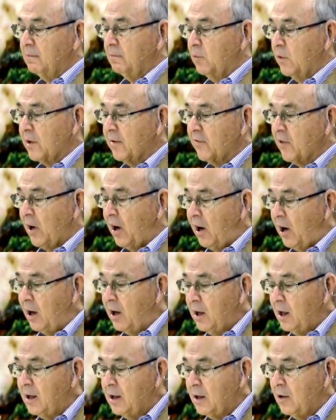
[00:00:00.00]
one of the
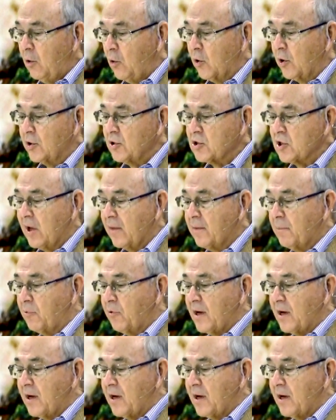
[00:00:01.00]
uh, horns on the